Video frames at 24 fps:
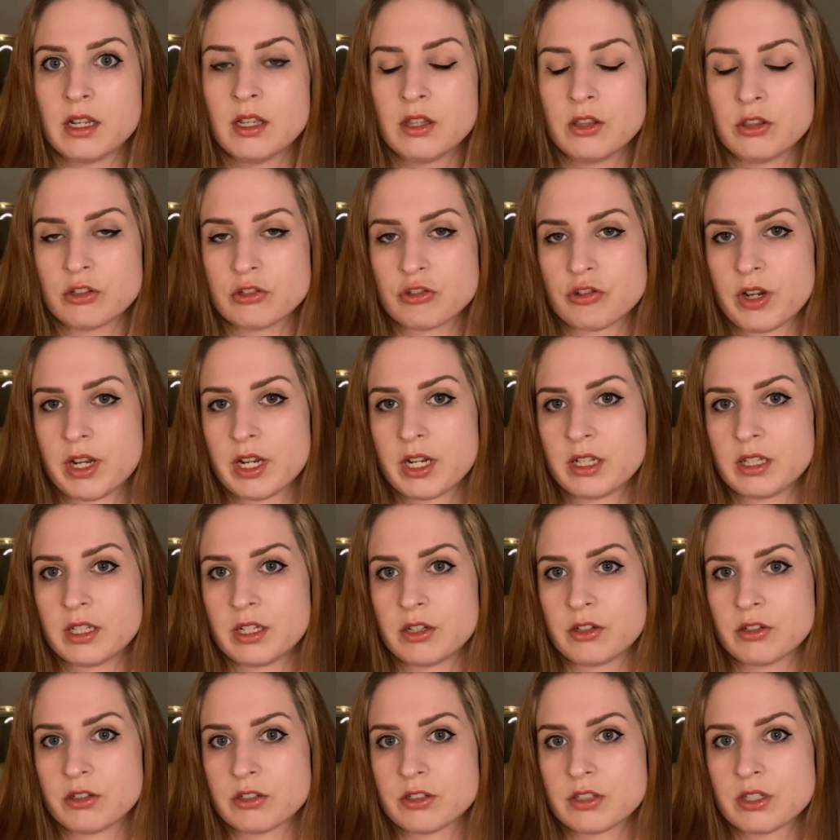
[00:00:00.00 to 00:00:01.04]
the dry
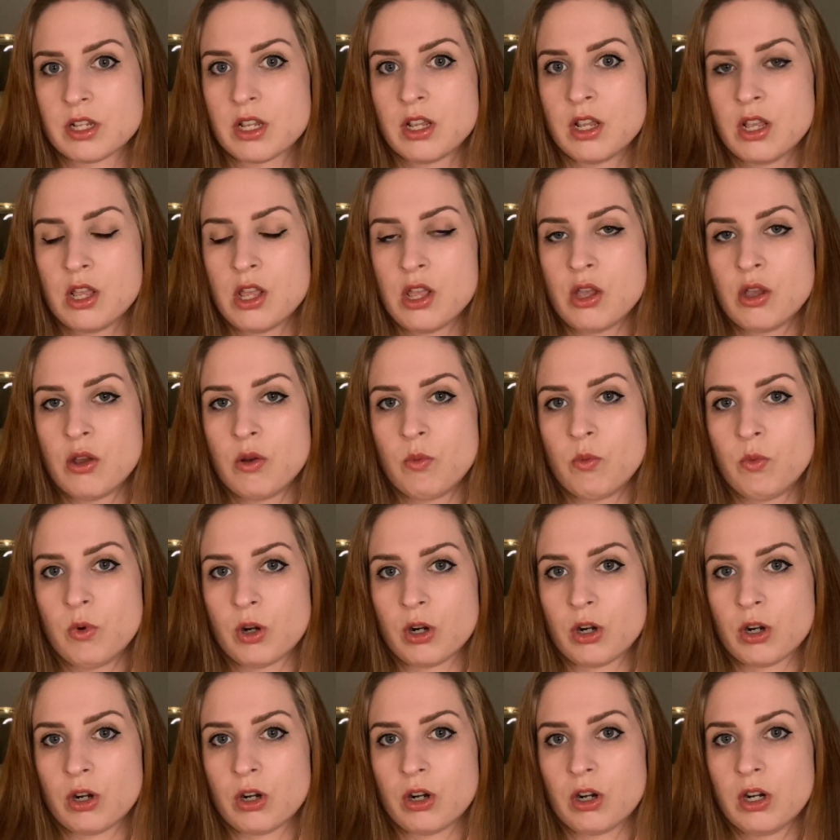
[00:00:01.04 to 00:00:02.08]
cleaners
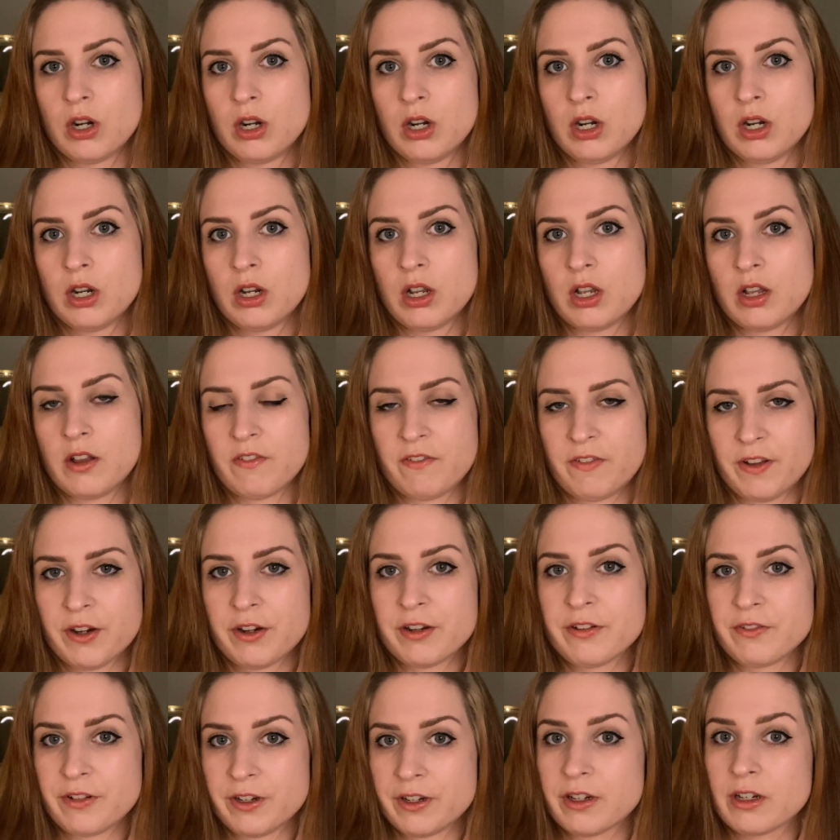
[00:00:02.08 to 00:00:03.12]
were a very,
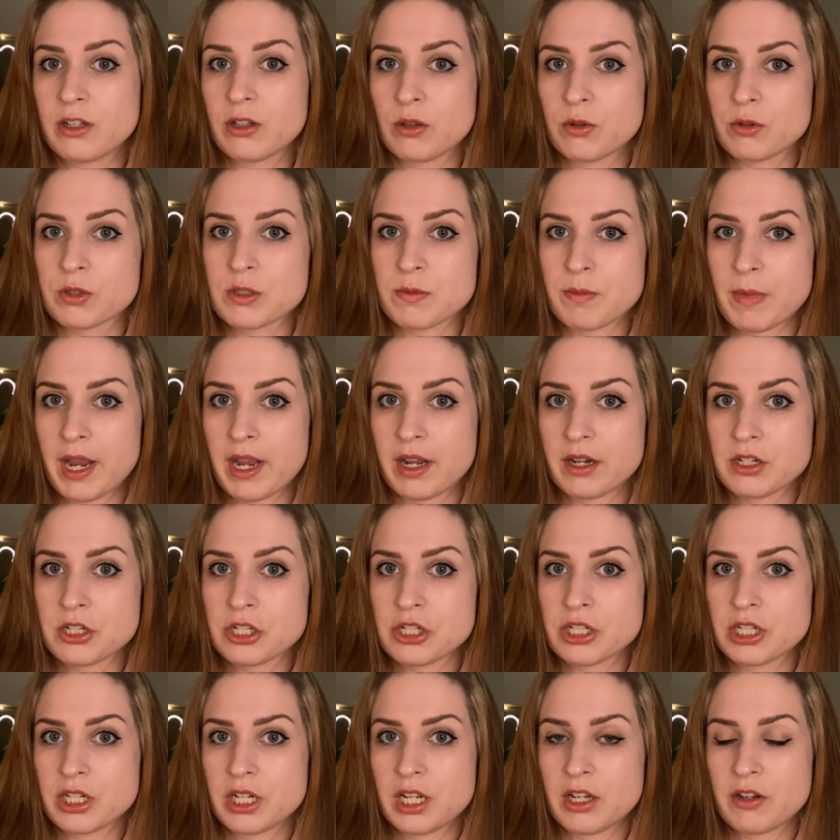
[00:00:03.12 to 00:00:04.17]
very close
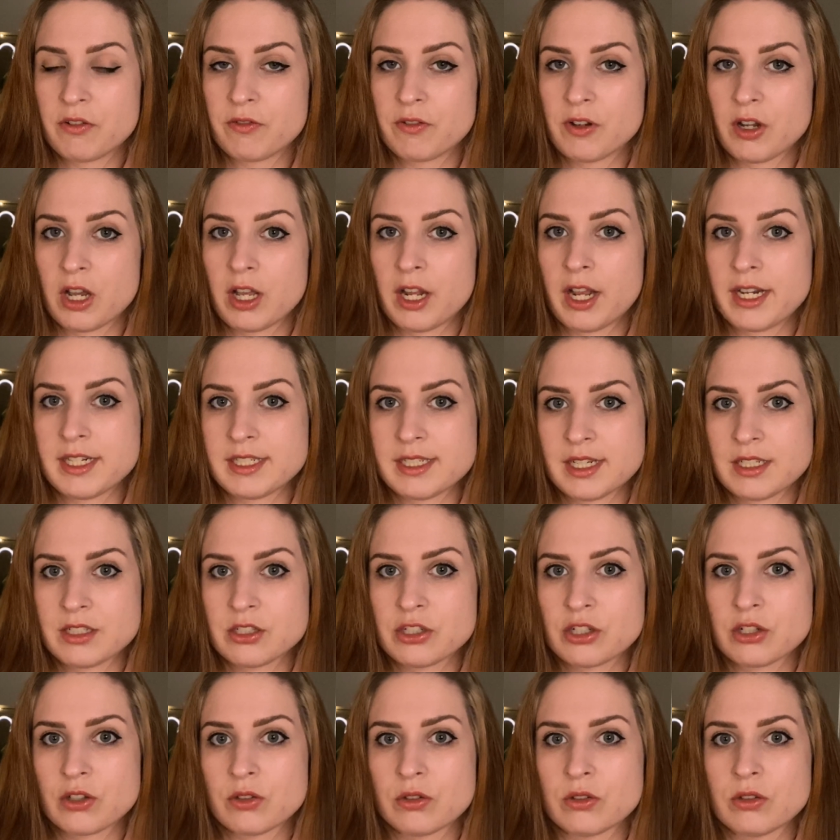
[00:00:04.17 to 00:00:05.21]
match, if not
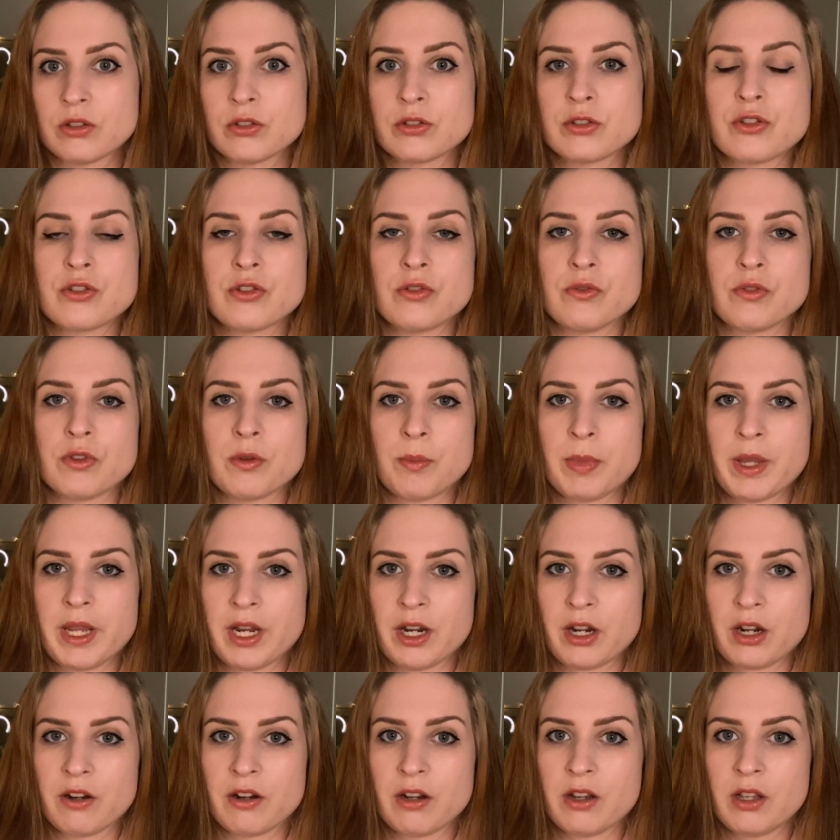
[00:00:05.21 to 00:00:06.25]
identical, to the
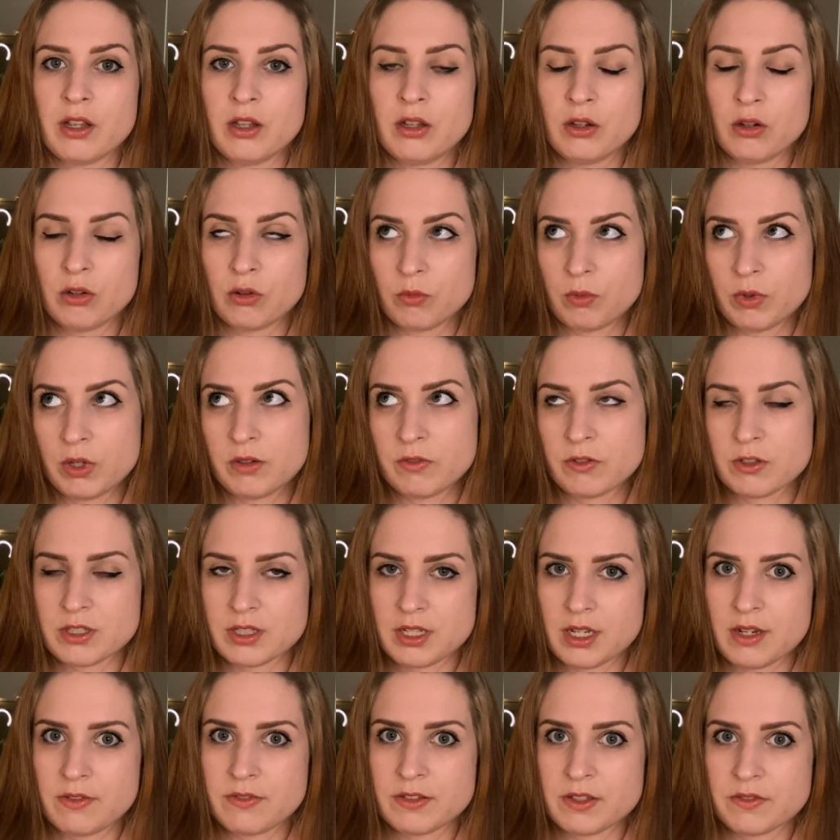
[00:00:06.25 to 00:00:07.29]
pair or whatever's
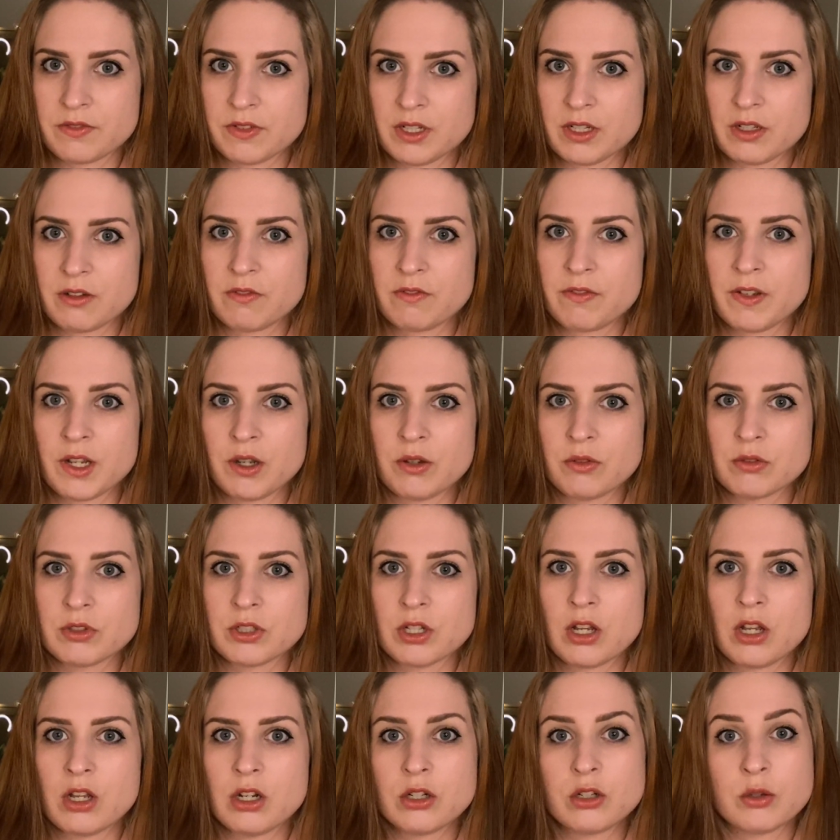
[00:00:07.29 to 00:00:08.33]
left of it found
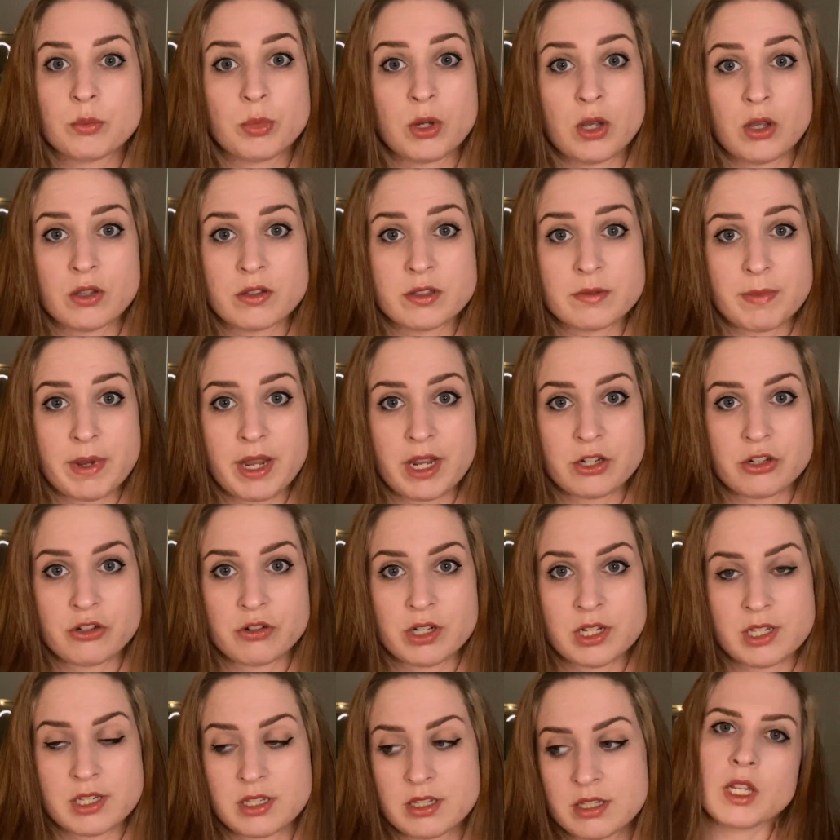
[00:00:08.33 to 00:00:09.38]
under Paul's
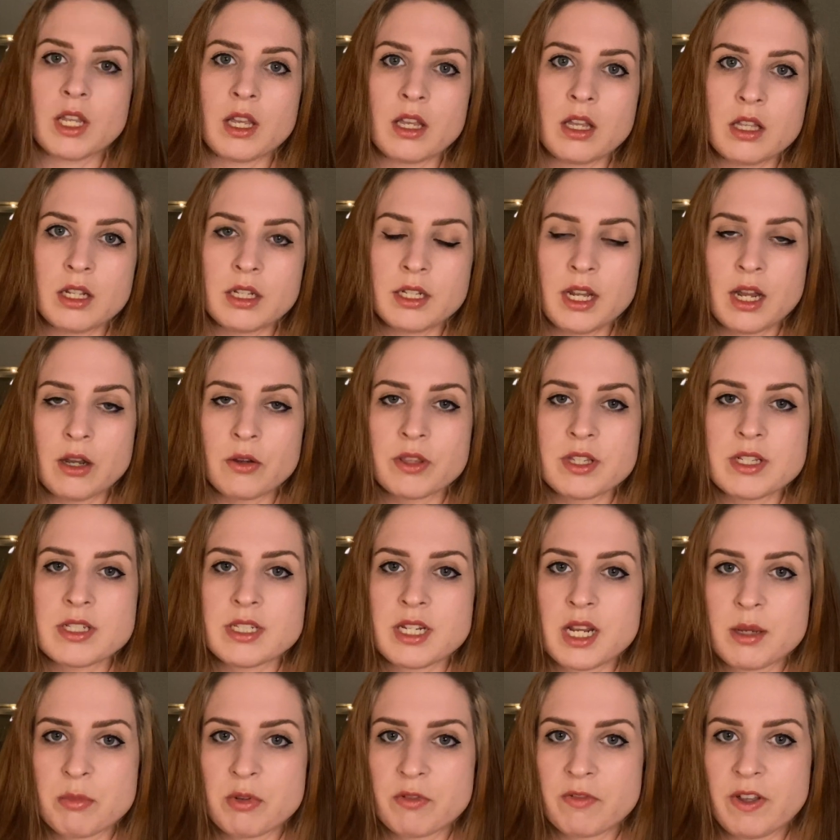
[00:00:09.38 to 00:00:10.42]
mattress. And now this
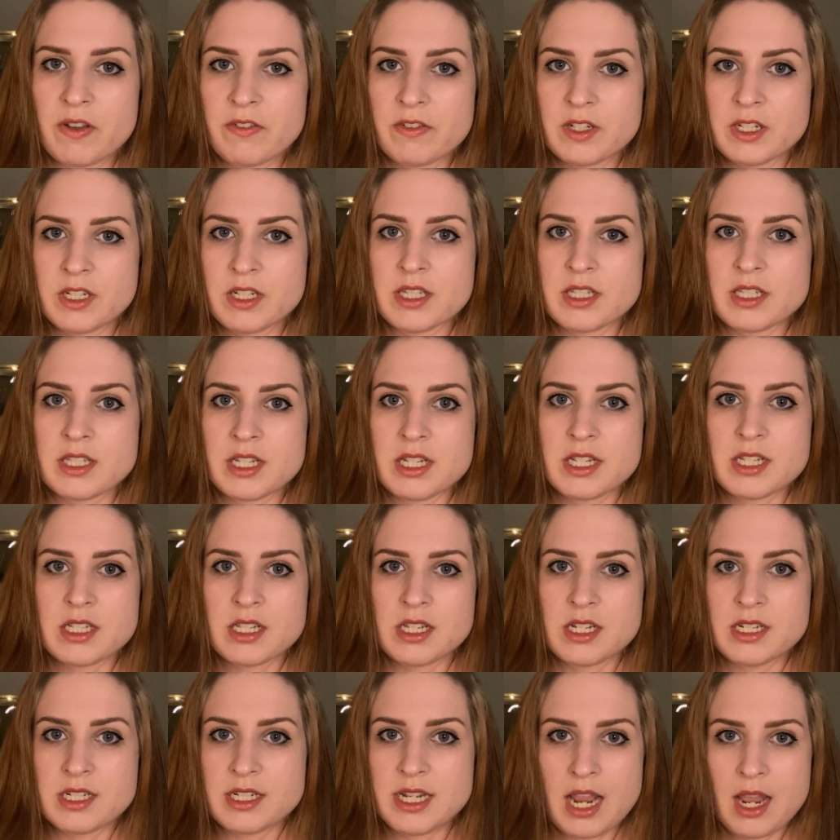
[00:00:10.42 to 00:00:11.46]
type of evidence
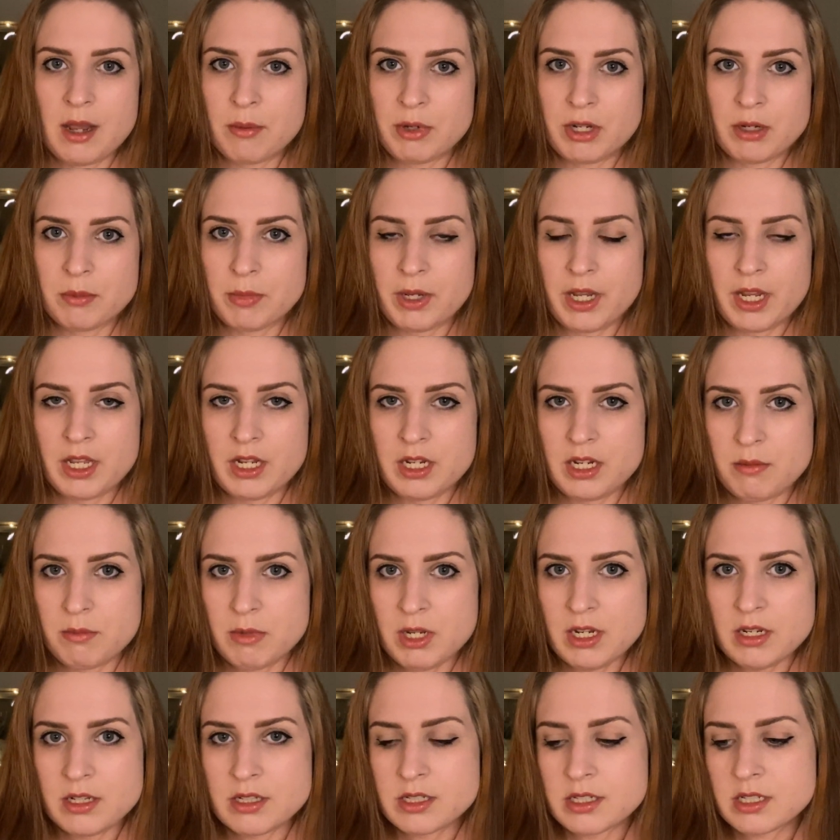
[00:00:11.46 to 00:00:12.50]
isn't damning by any
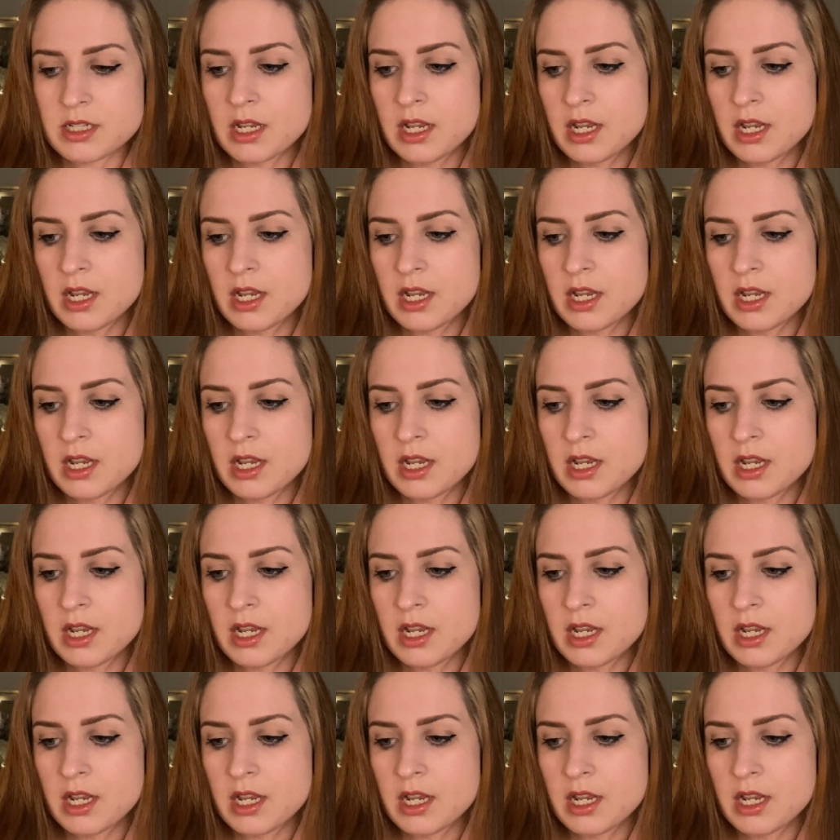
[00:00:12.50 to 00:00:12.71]
means.